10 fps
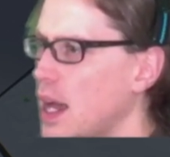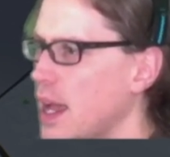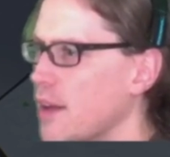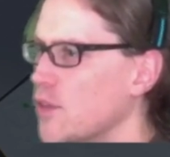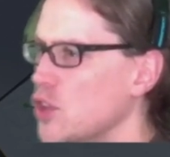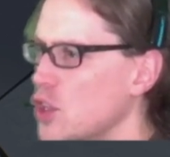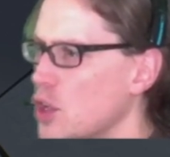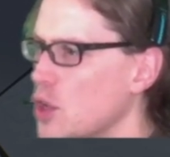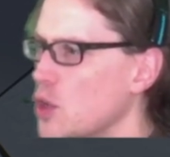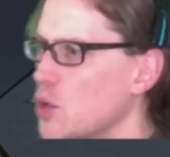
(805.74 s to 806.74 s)
I have
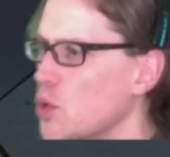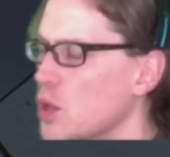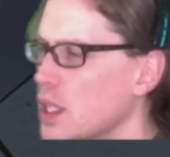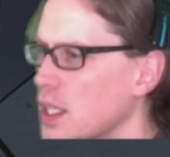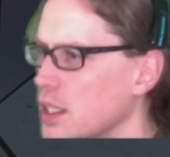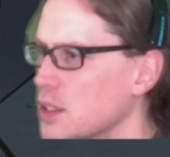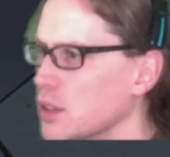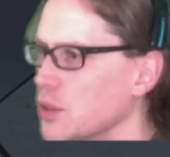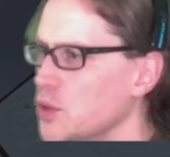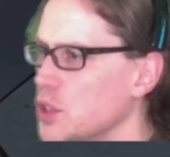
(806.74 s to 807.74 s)
no
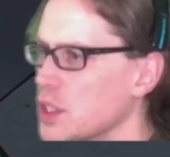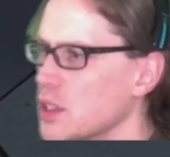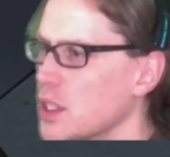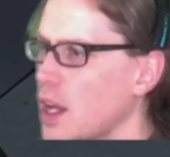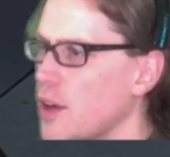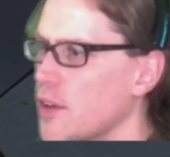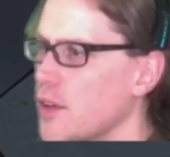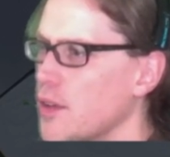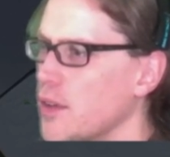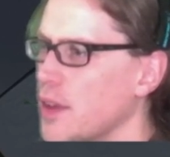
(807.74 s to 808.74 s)
delusions
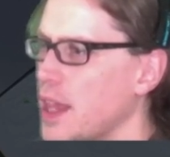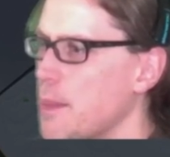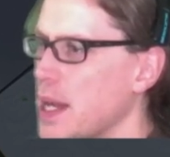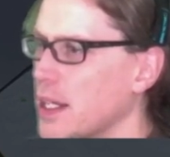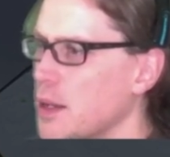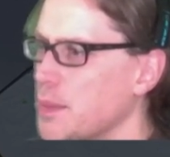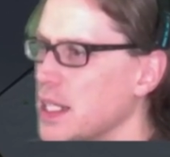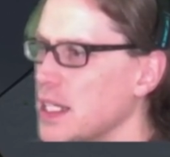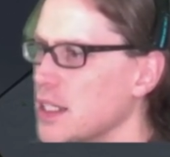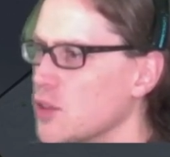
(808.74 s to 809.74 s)
that my
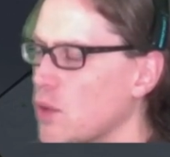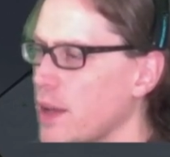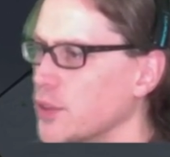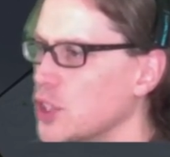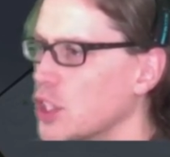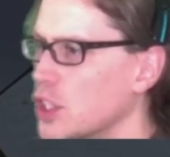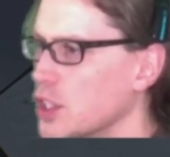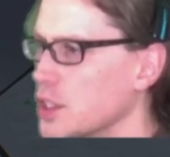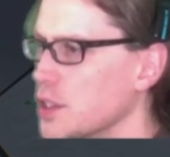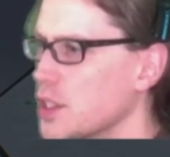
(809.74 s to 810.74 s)
company is rival to
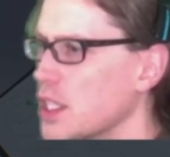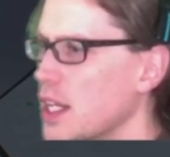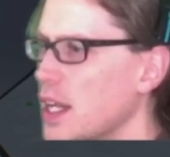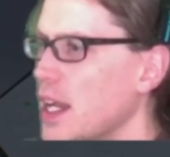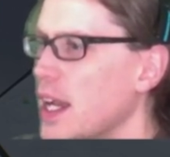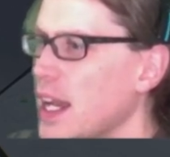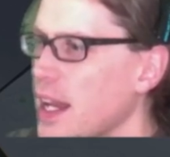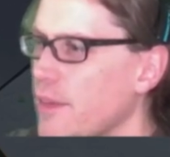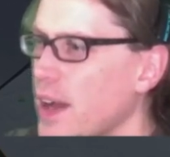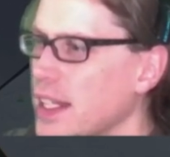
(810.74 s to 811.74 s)
hers.
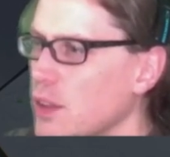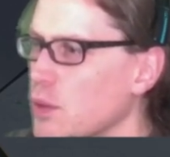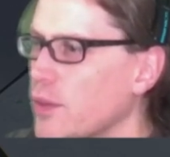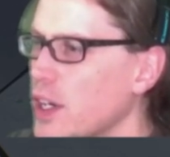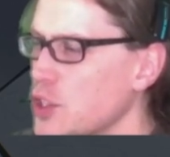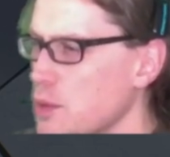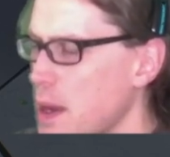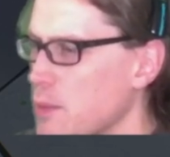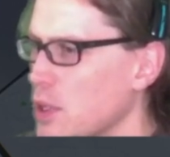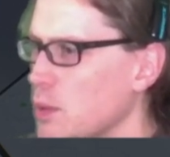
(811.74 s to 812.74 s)
If I can refresh your
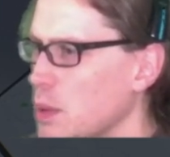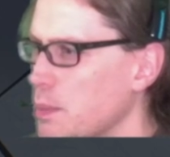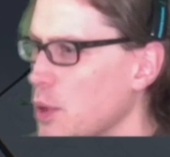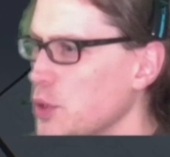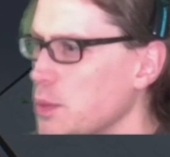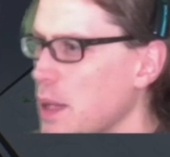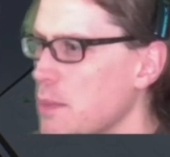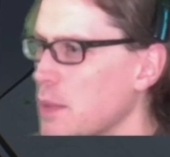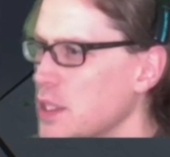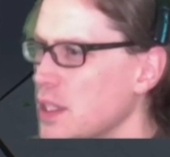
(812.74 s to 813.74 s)
memory, we both
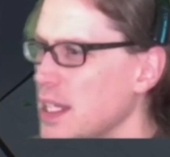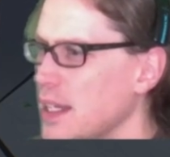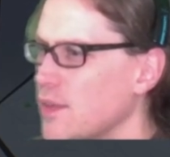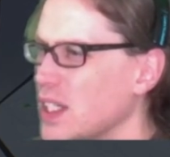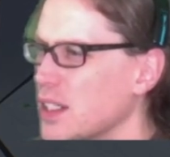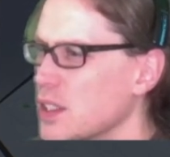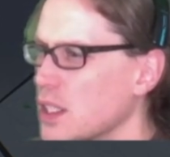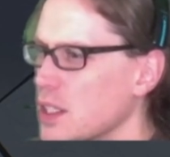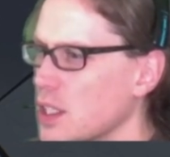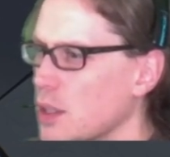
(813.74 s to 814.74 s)
spent much of the evening
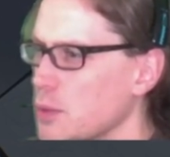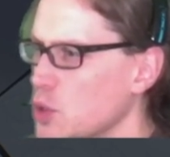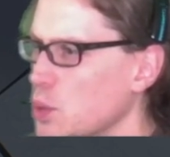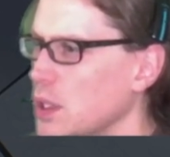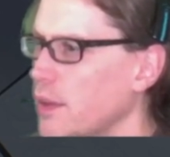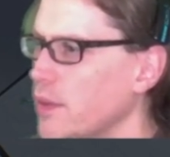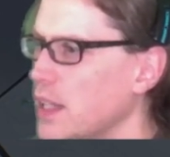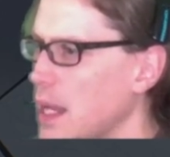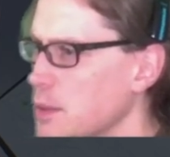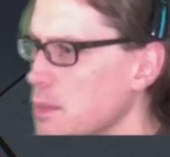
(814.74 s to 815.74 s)
discussing our mutual love
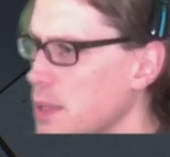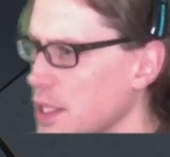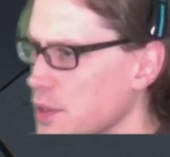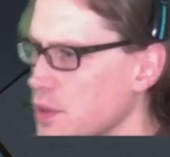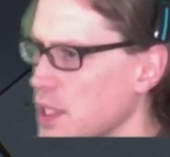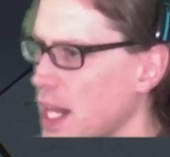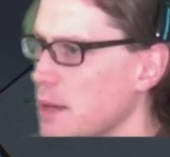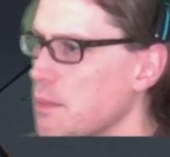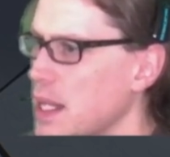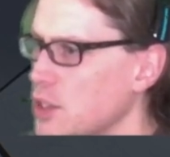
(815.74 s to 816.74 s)
of games and puzzles, and I
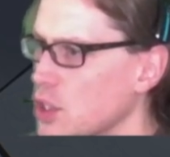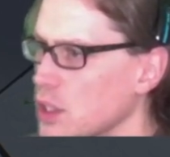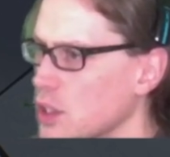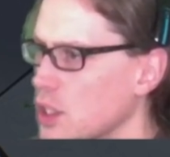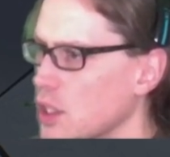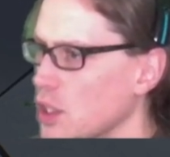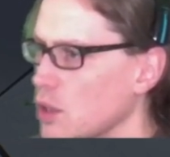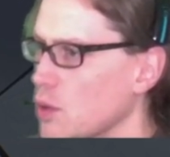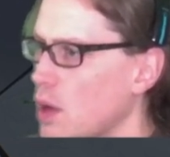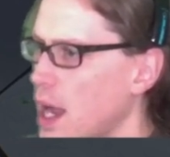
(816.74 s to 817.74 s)
had mentioned to
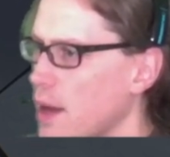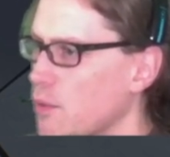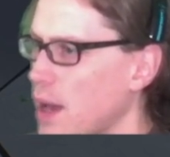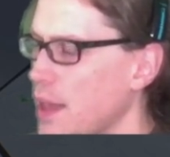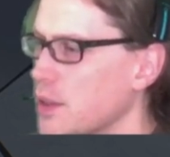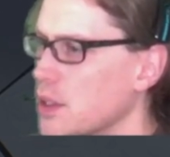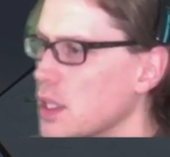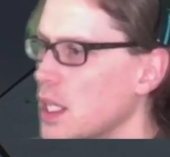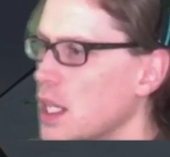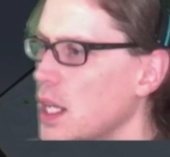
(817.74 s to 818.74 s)
you a rather